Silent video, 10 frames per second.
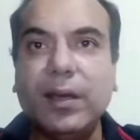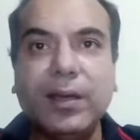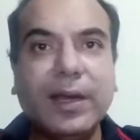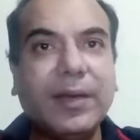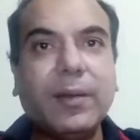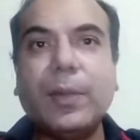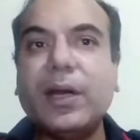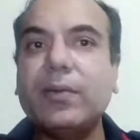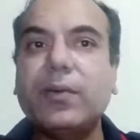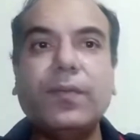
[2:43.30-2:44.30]
later
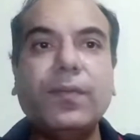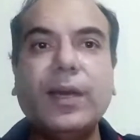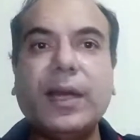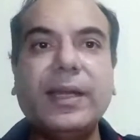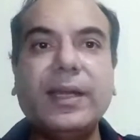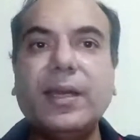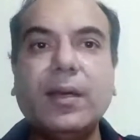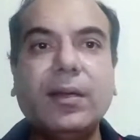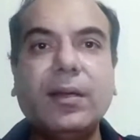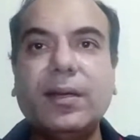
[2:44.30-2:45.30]
part of
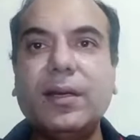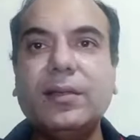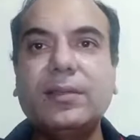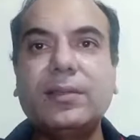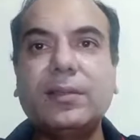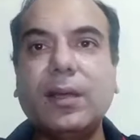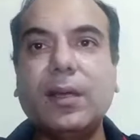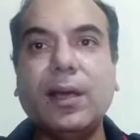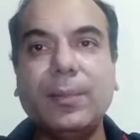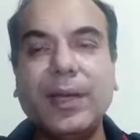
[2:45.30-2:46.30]
1900s,
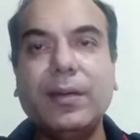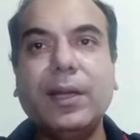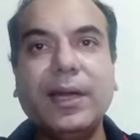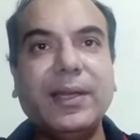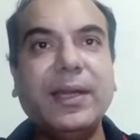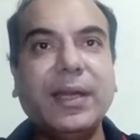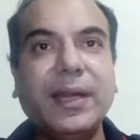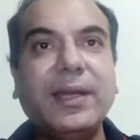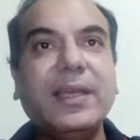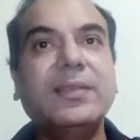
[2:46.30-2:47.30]

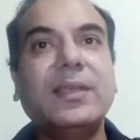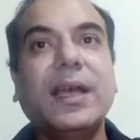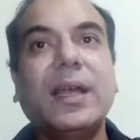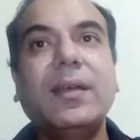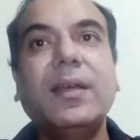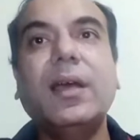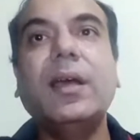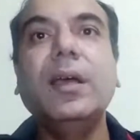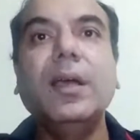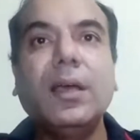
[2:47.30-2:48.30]
1990s, and
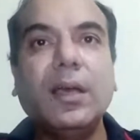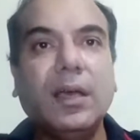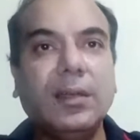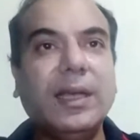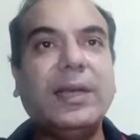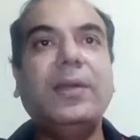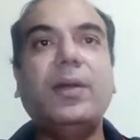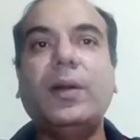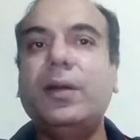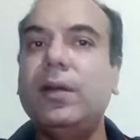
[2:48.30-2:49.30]
then
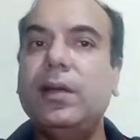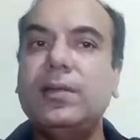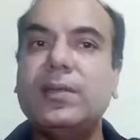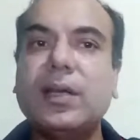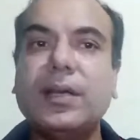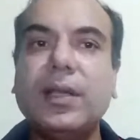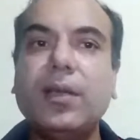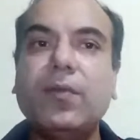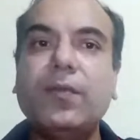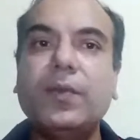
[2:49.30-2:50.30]
your
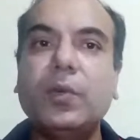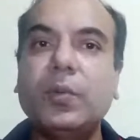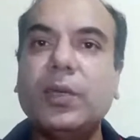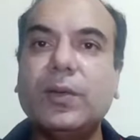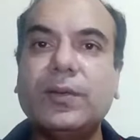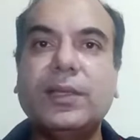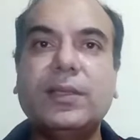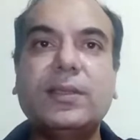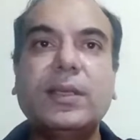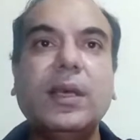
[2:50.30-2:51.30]
starting of
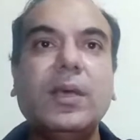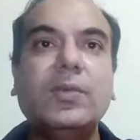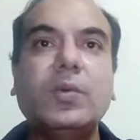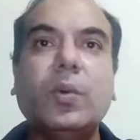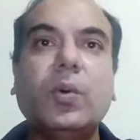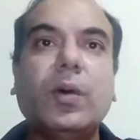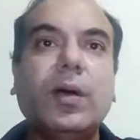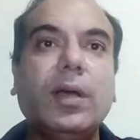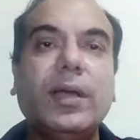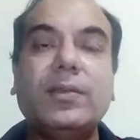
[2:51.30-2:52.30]
2000s. So
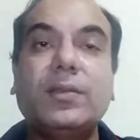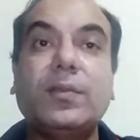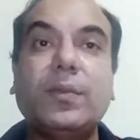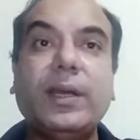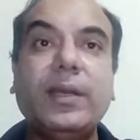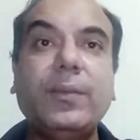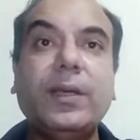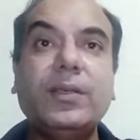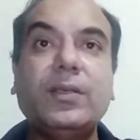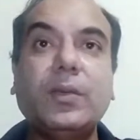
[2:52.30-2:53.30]
it's very
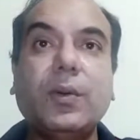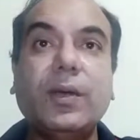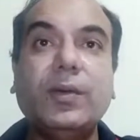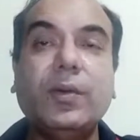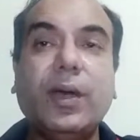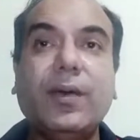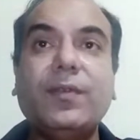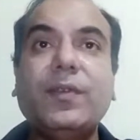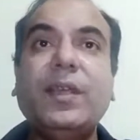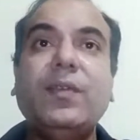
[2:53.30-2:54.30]
much you have
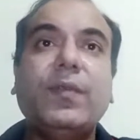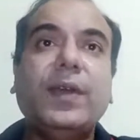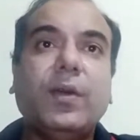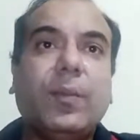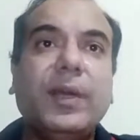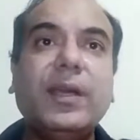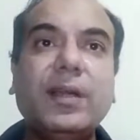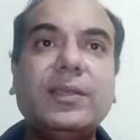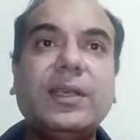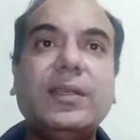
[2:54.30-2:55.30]
seen
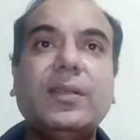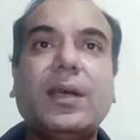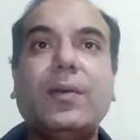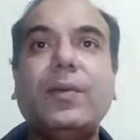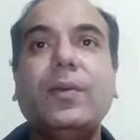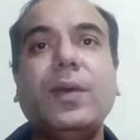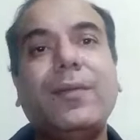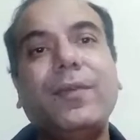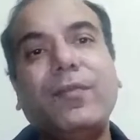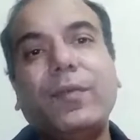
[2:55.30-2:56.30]
phenomenal change now. You
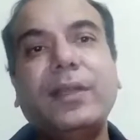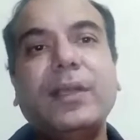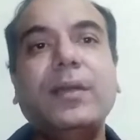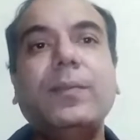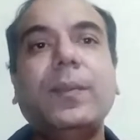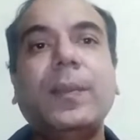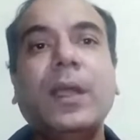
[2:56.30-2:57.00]
have everything.